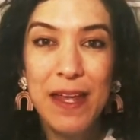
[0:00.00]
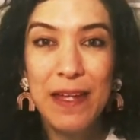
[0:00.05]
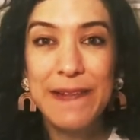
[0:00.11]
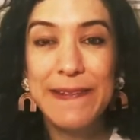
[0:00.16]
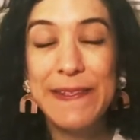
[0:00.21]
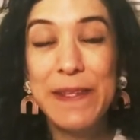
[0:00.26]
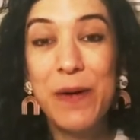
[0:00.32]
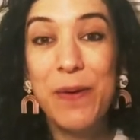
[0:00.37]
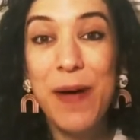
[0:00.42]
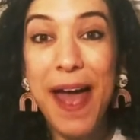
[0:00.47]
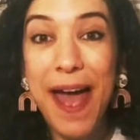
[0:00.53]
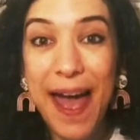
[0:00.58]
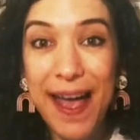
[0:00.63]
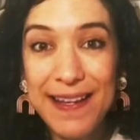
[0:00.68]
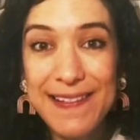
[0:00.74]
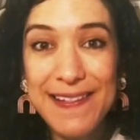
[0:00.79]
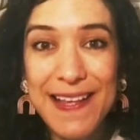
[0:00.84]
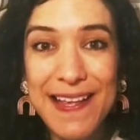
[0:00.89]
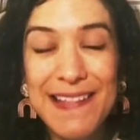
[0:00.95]
So
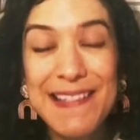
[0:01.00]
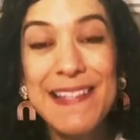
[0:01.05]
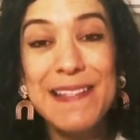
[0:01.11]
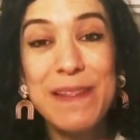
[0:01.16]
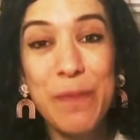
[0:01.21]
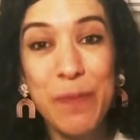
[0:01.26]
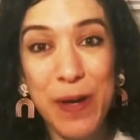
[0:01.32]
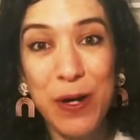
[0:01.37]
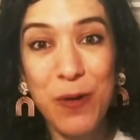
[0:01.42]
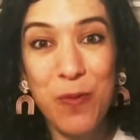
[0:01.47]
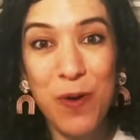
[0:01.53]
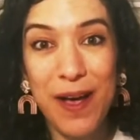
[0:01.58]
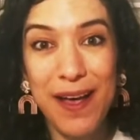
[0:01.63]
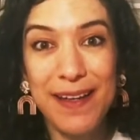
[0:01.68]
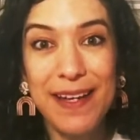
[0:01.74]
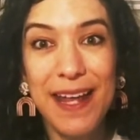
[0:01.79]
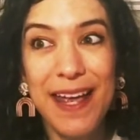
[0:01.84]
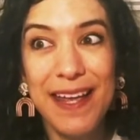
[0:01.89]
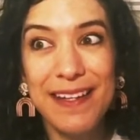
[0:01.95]
access is a big one,
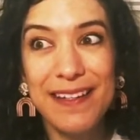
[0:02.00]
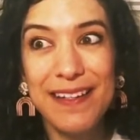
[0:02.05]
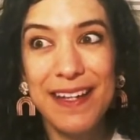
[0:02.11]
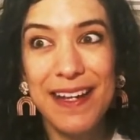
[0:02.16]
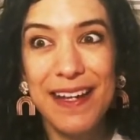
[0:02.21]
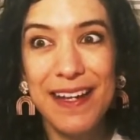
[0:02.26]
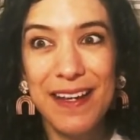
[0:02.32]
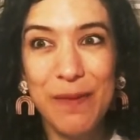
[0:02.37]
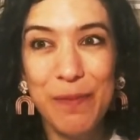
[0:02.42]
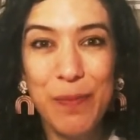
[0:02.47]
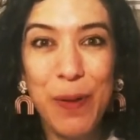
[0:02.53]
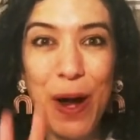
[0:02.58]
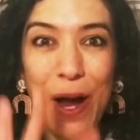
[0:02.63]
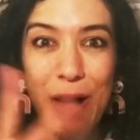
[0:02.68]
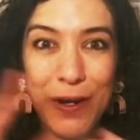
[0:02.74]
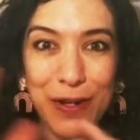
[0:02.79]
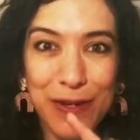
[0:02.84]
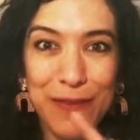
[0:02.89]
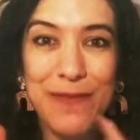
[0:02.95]
and
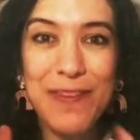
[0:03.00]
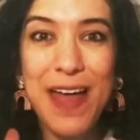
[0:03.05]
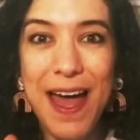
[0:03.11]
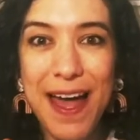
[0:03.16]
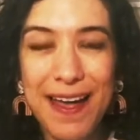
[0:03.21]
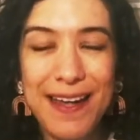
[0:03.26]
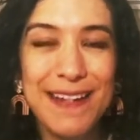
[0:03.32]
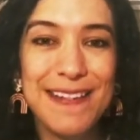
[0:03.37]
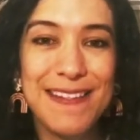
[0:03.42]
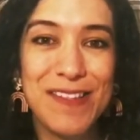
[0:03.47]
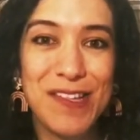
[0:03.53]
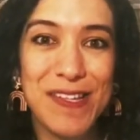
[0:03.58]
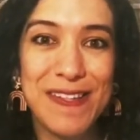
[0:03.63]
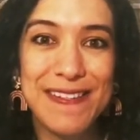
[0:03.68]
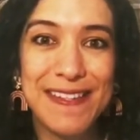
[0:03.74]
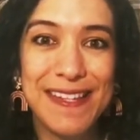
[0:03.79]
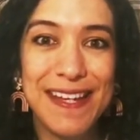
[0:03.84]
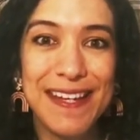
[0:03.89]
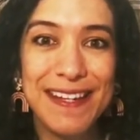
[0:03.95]
part of that is just,